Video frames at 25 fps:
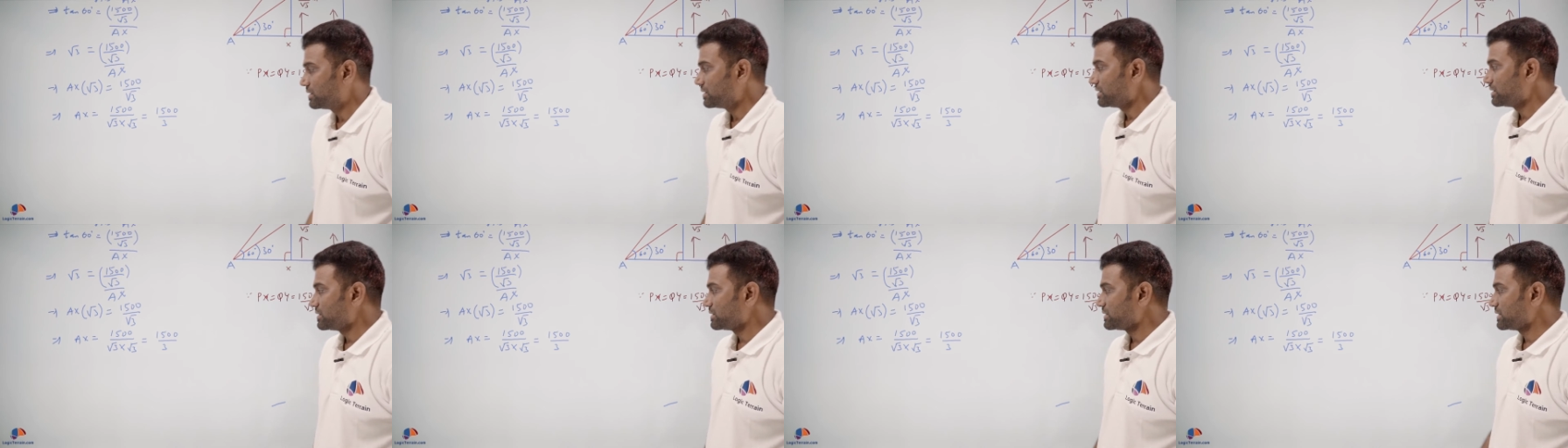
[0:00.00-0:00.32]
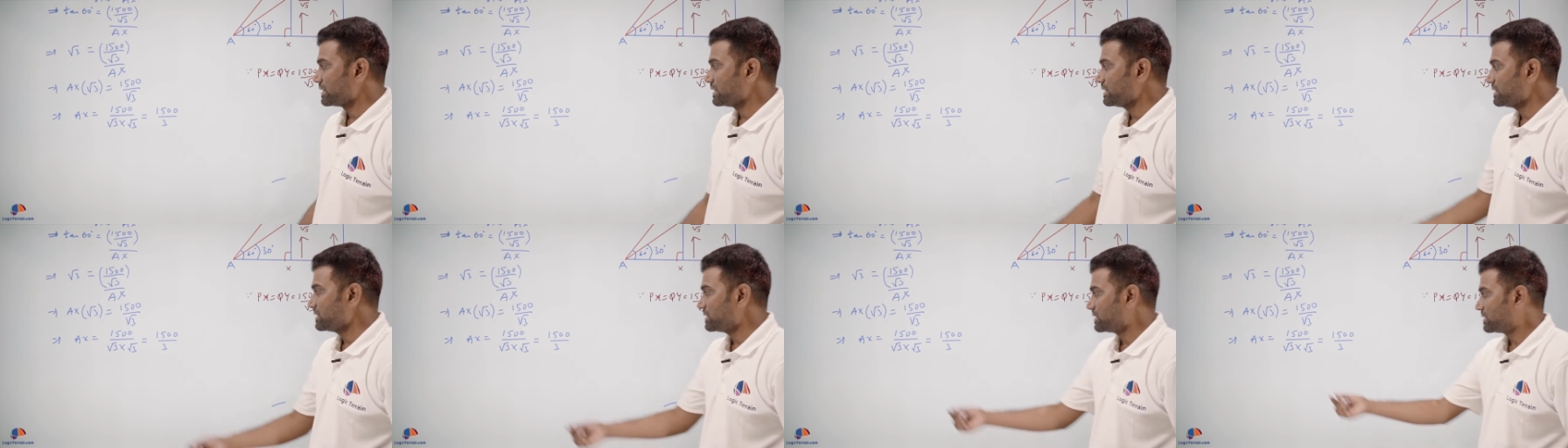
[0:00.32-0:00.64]

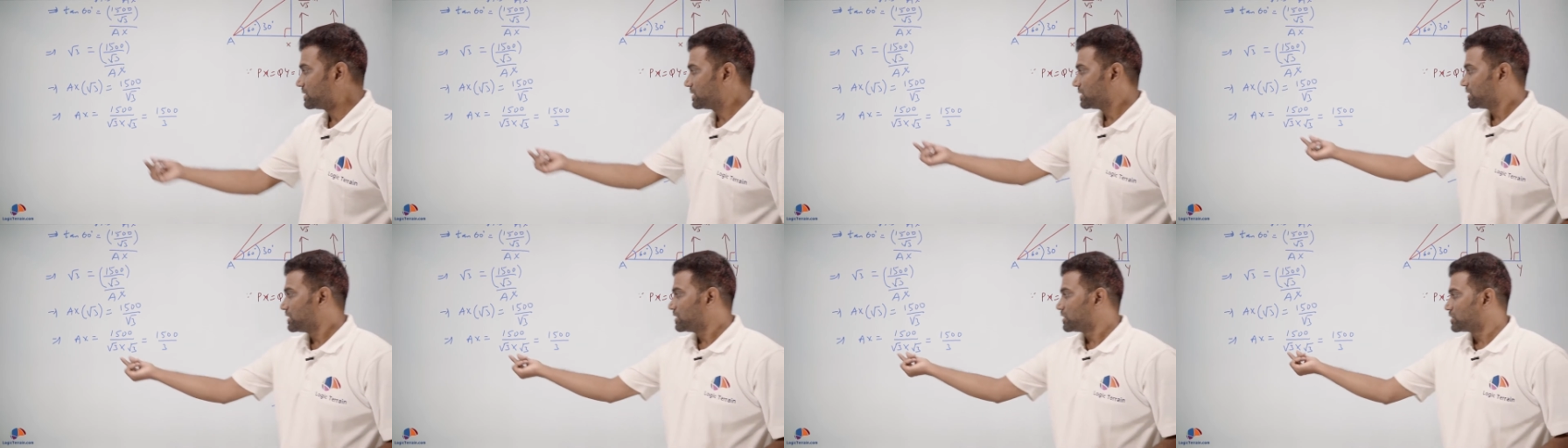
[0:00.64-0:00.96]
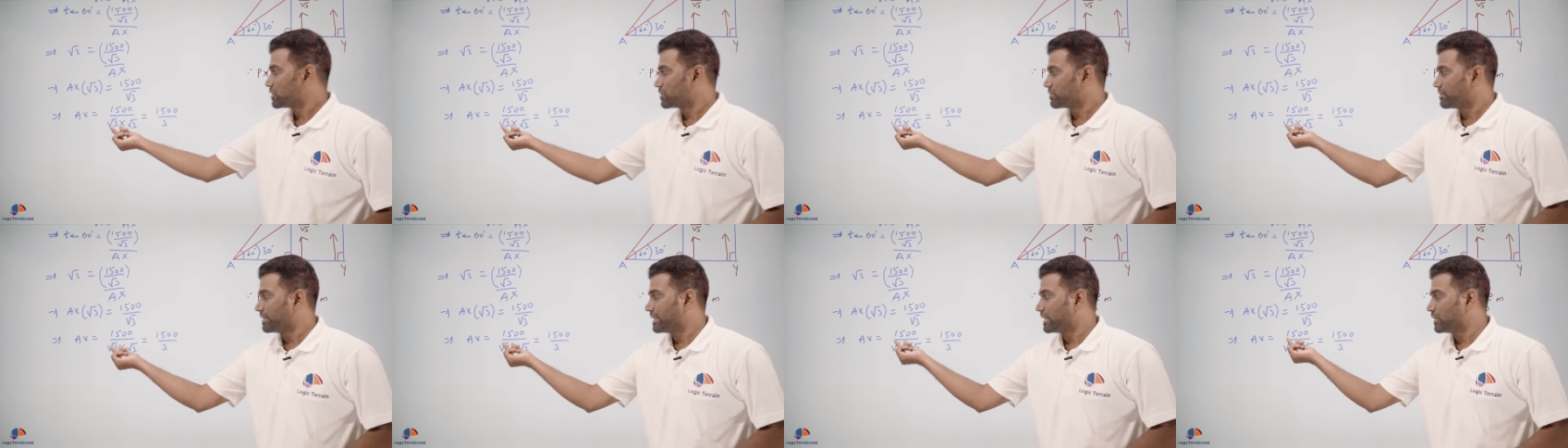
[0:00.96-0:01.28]
Since
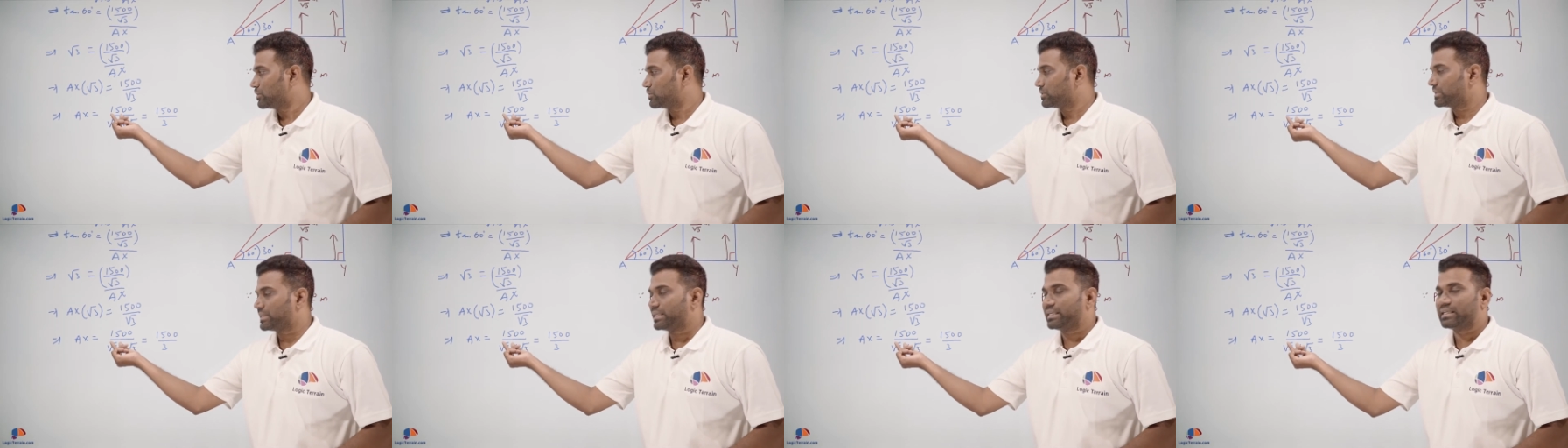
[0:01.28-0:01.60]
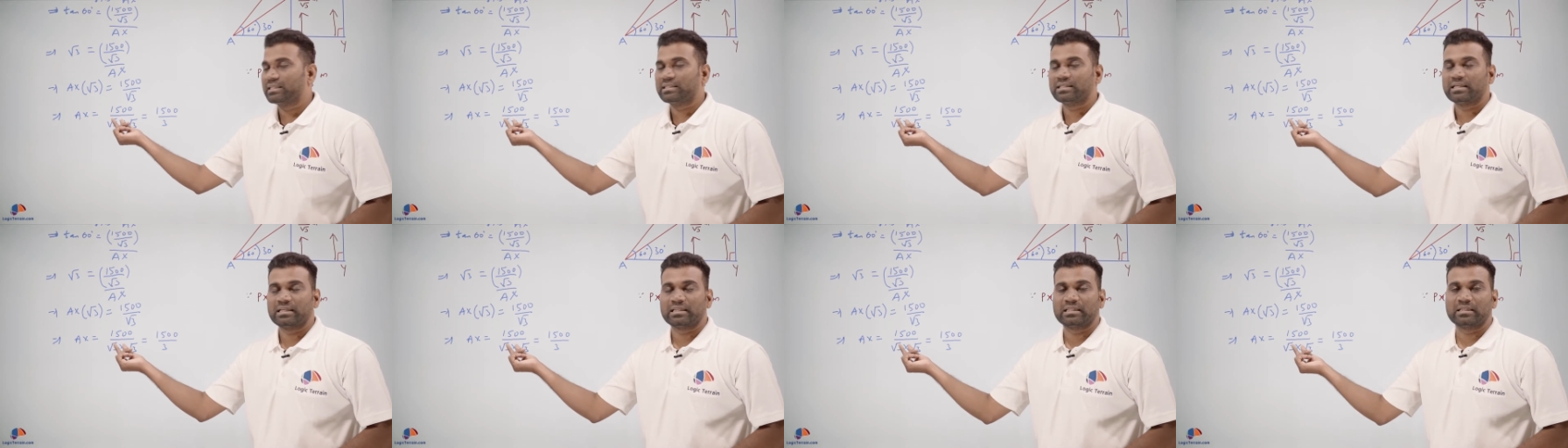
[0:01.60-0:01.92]
square root 3
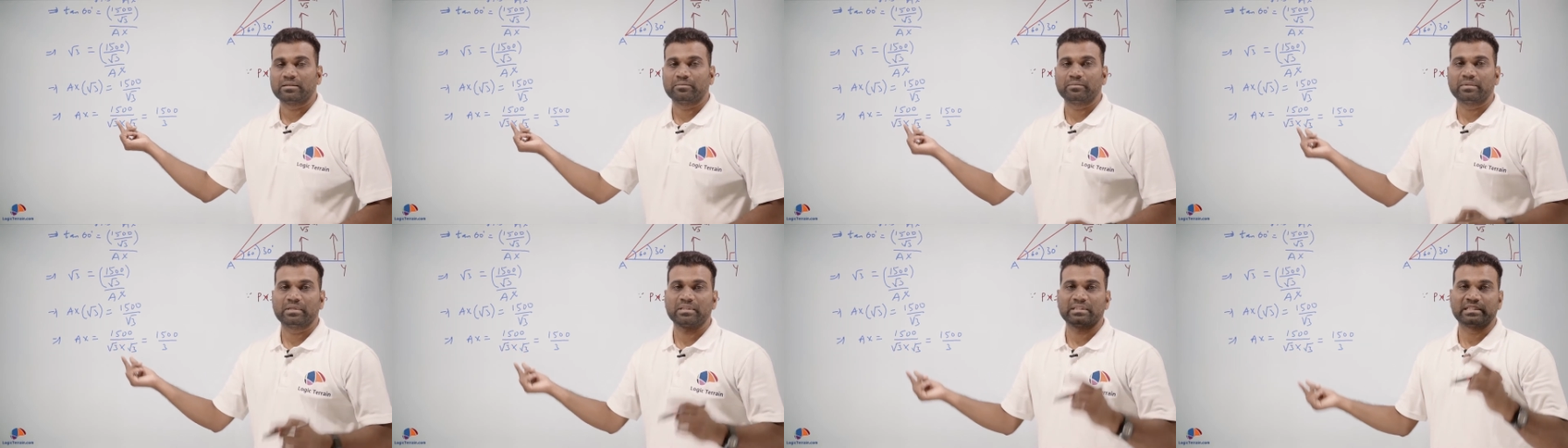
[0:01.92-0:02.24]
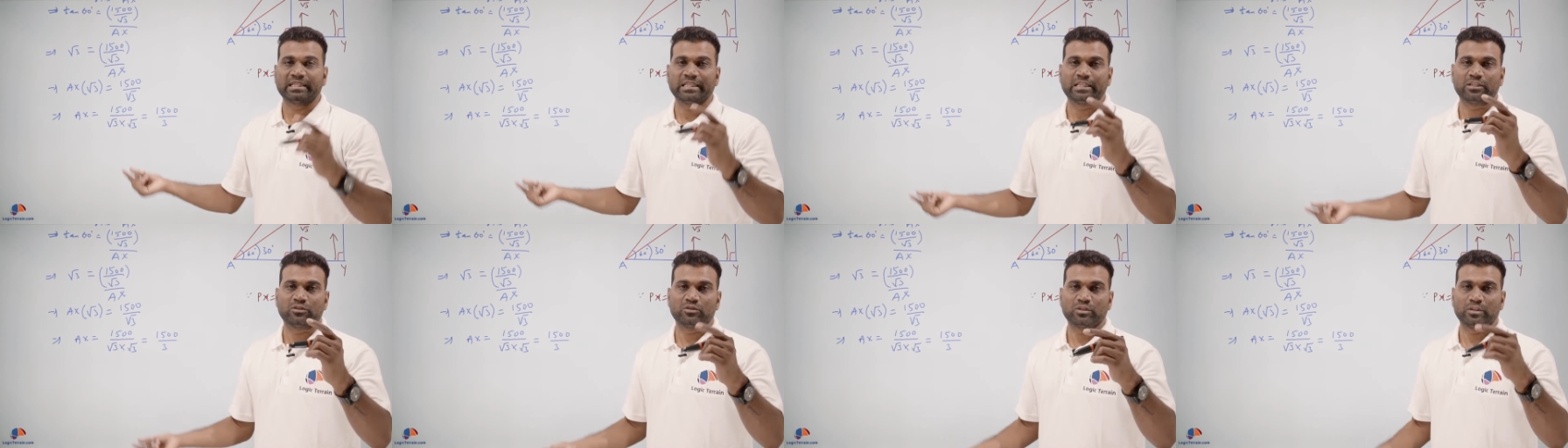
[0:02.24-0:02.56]
is nothing but
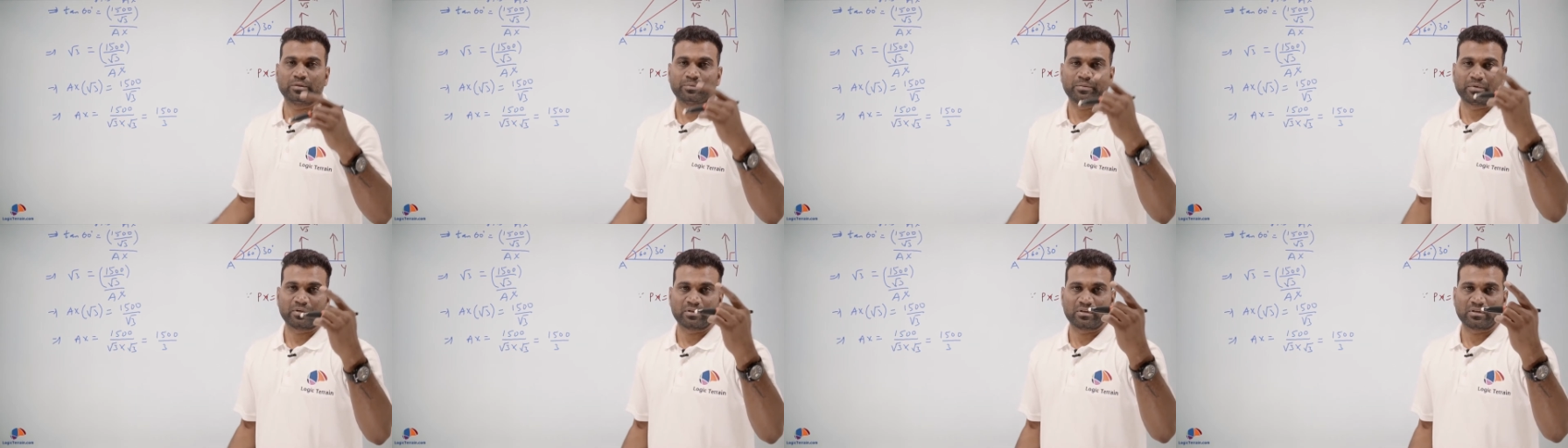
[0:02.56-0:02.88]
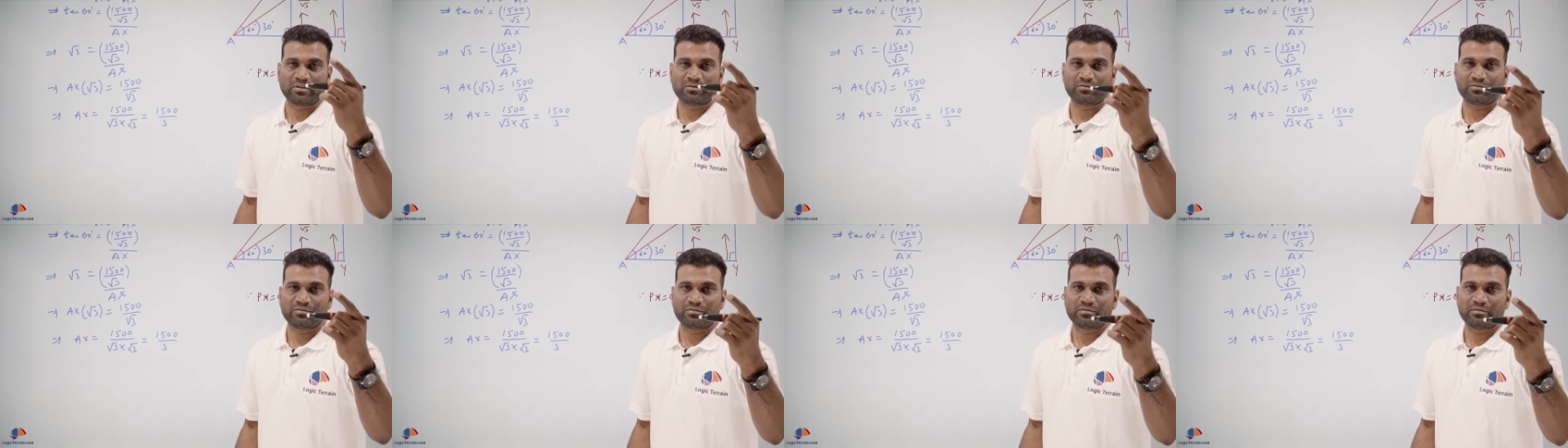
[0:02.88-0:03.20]
3 to the power
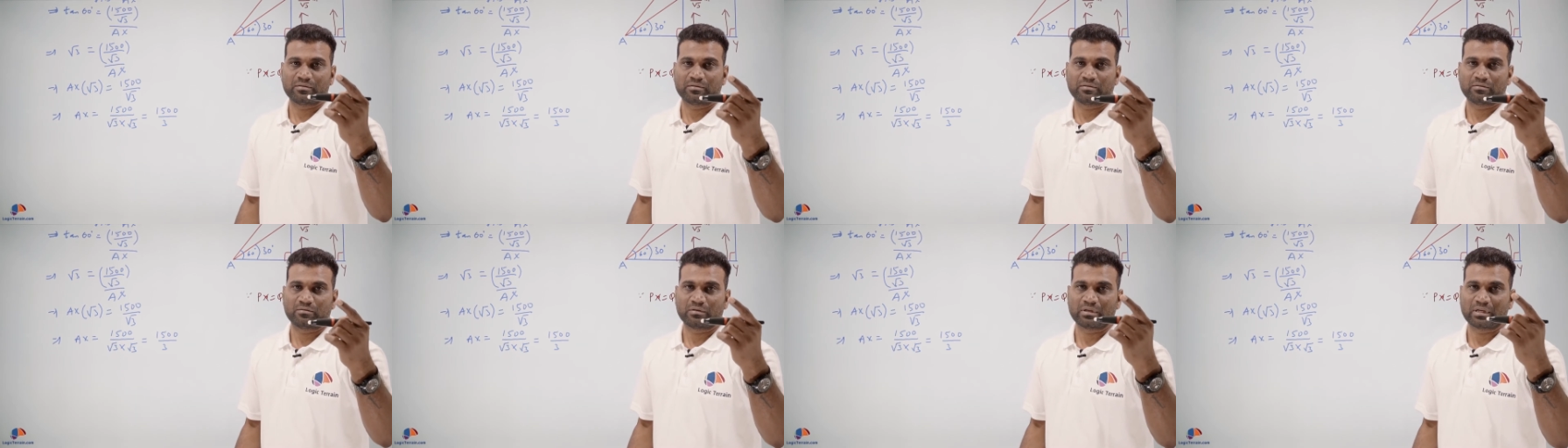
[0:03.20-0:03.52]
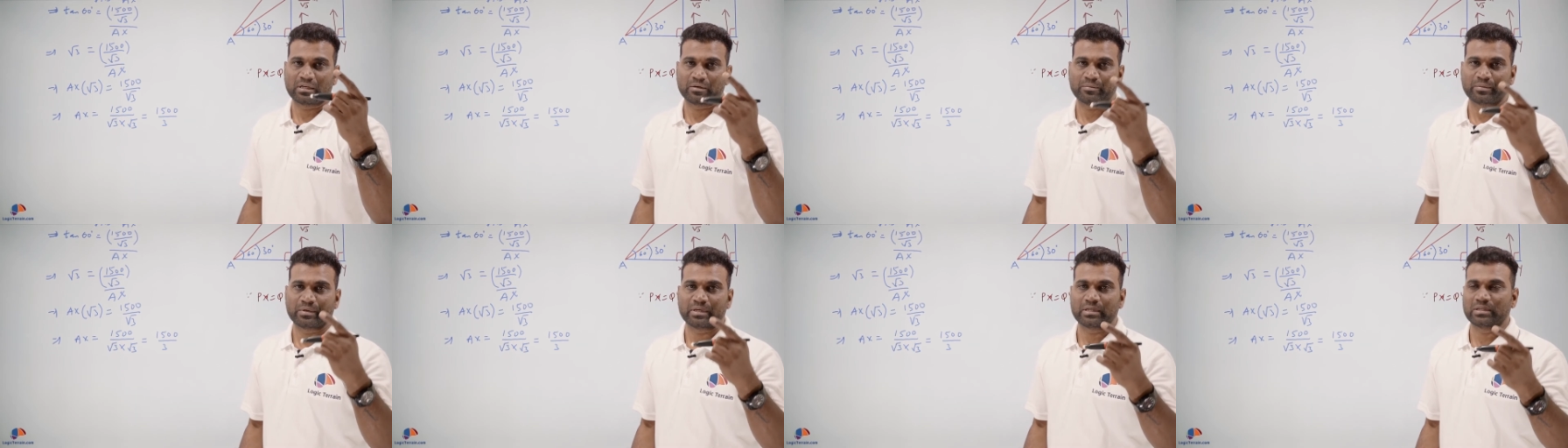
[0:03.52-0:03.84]
of 1
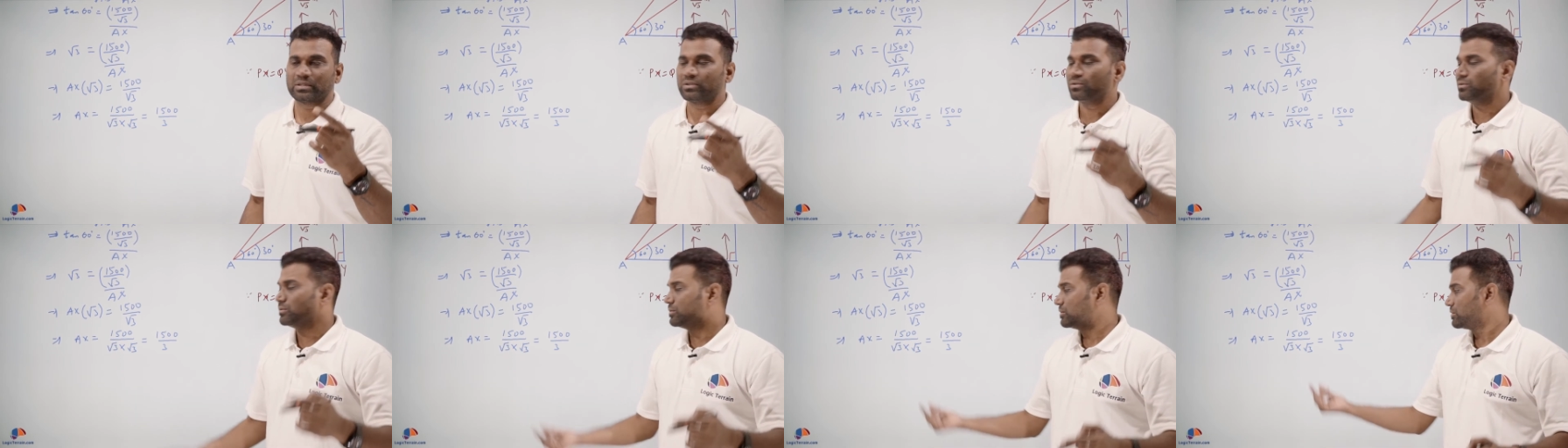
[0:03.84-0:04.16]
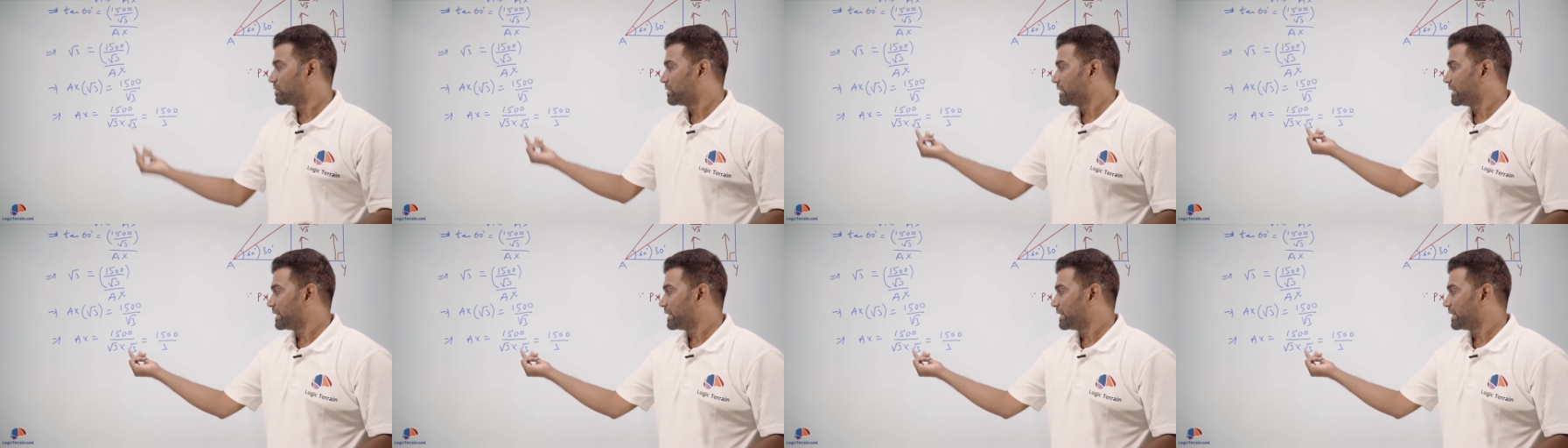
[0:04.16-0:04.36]
upon 2.